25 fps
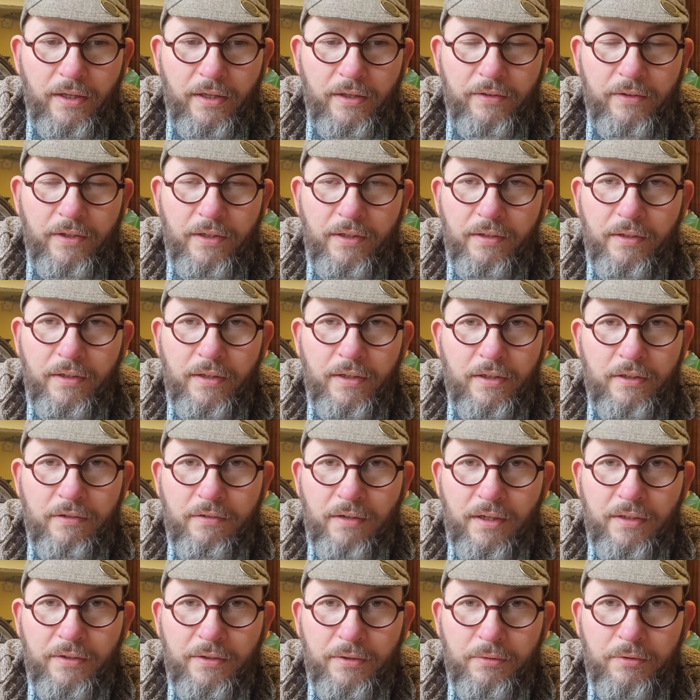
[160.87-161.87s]
didn't need a
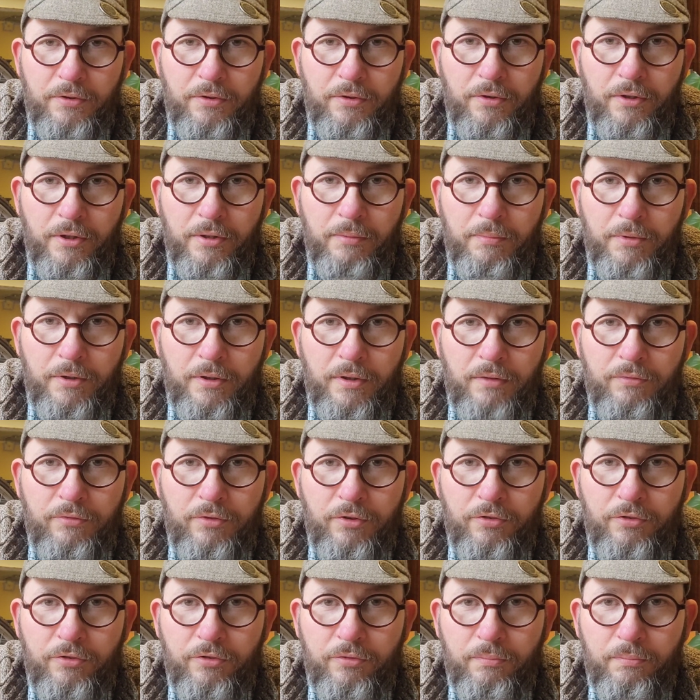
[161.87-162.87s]
great deal doing, but I've
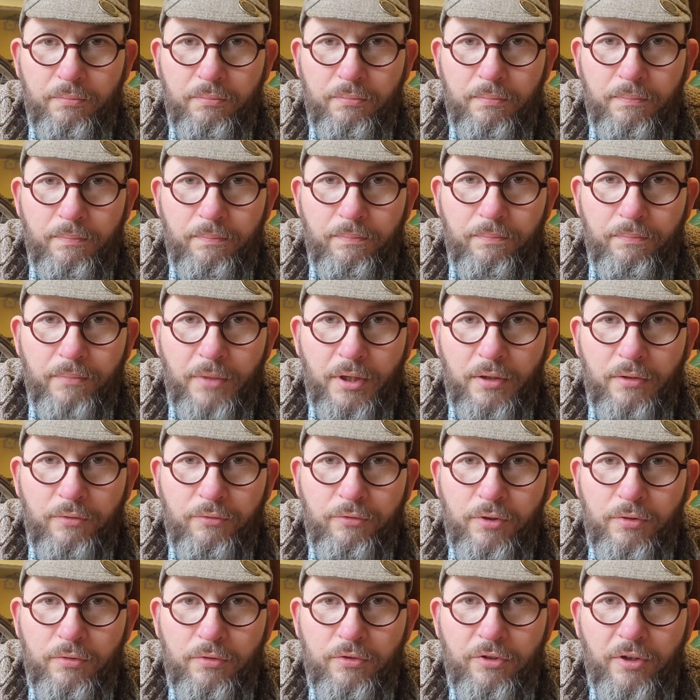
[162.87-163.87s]
just made a
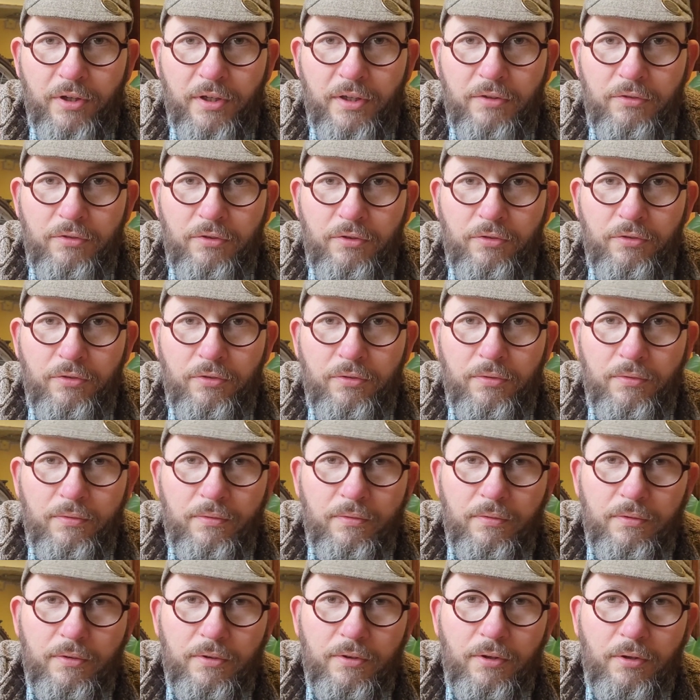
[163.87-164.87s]
few changes and
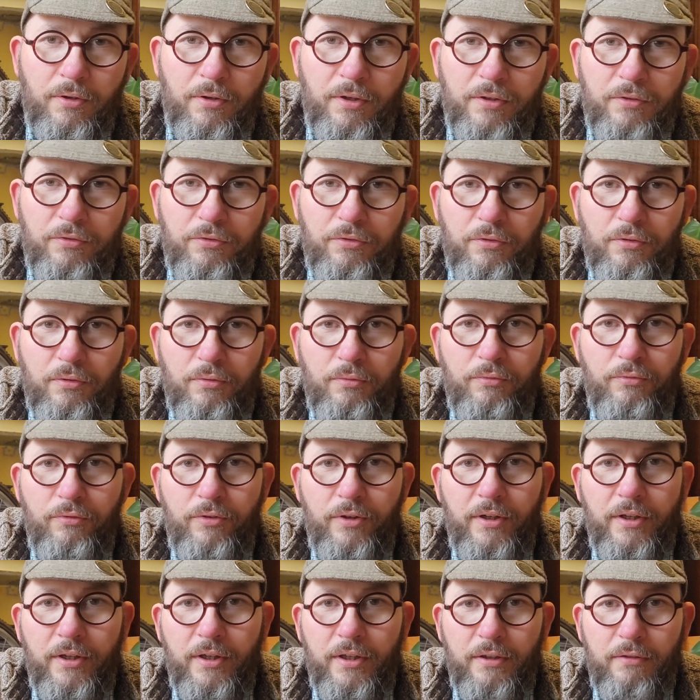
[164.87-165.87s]
got it sort of
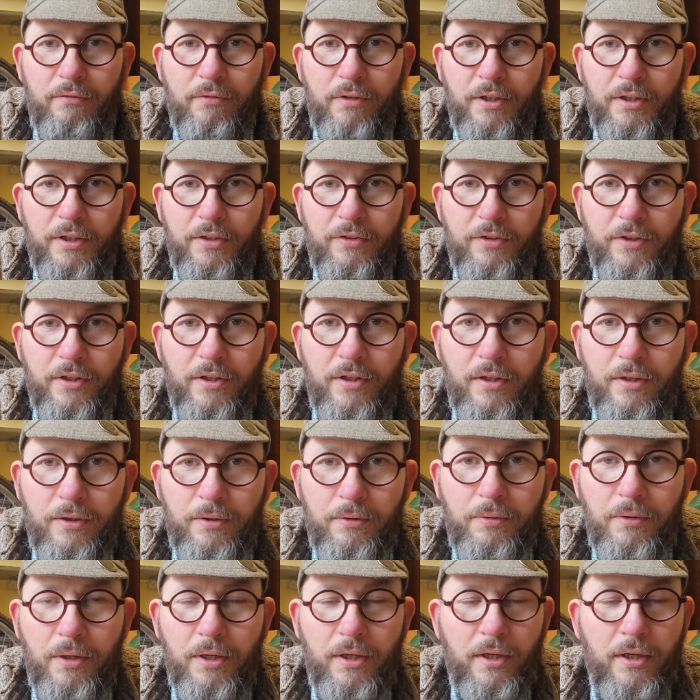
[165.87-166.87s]
ready to go.
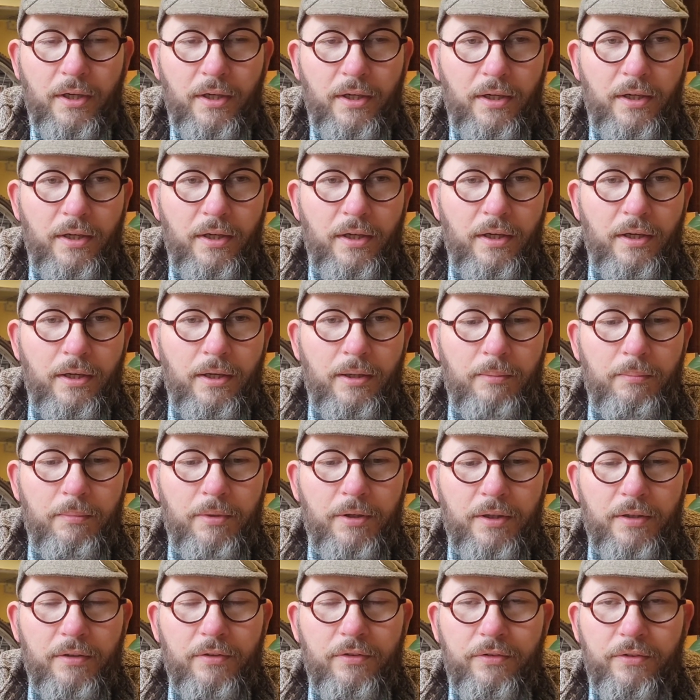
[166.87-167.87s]

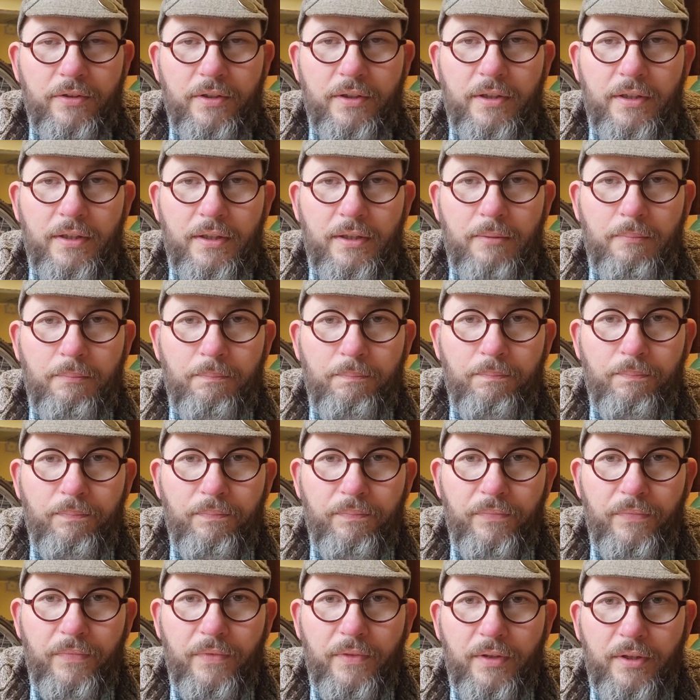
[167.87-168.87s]
But
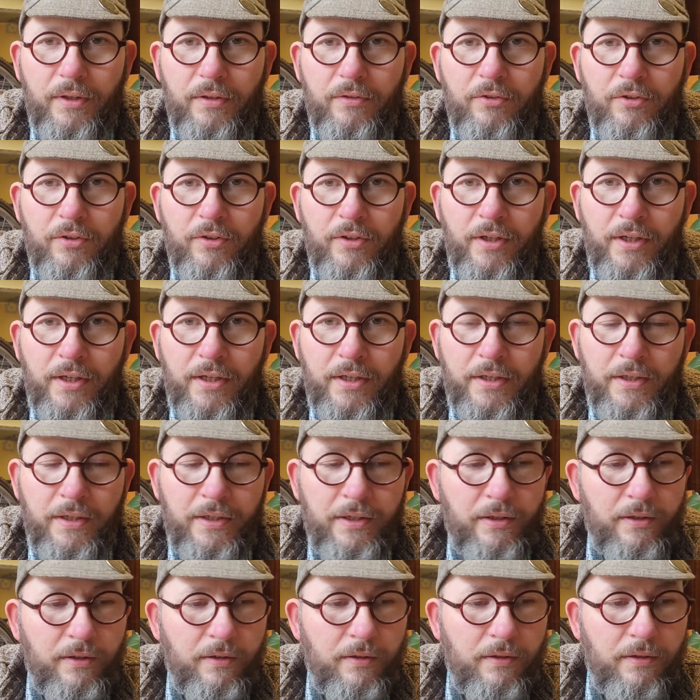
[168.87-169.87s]

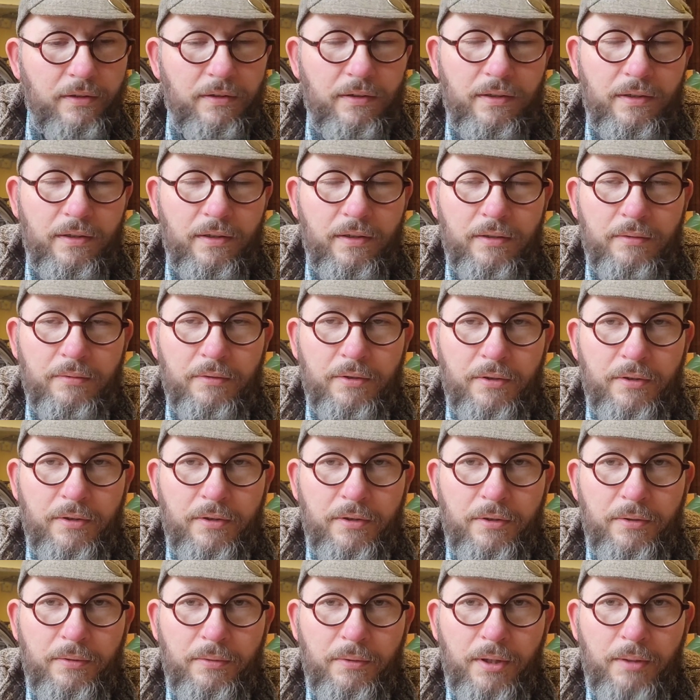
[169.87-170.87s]
today I'm going
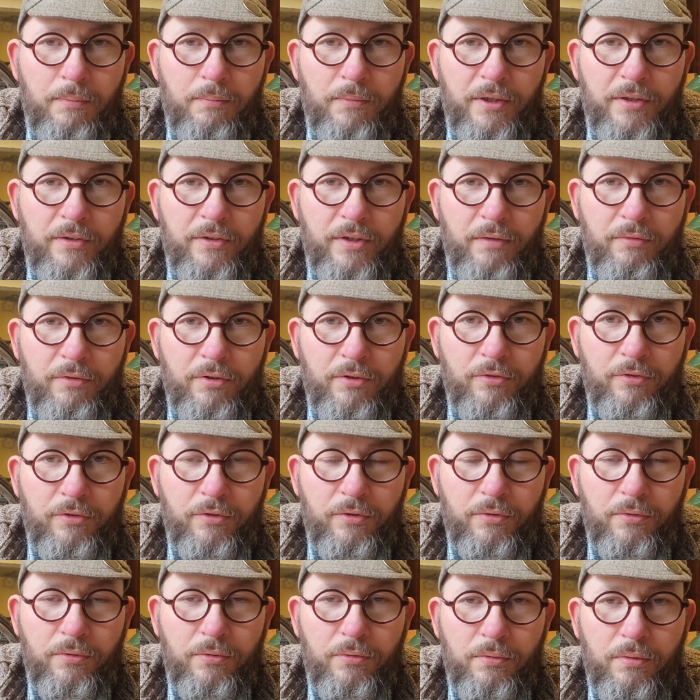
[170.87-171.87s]
to endeavour
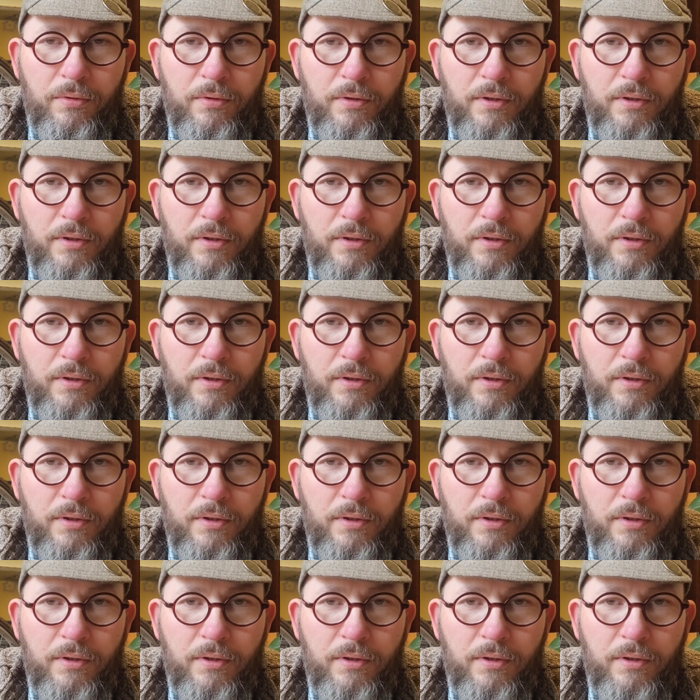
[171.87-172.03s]
to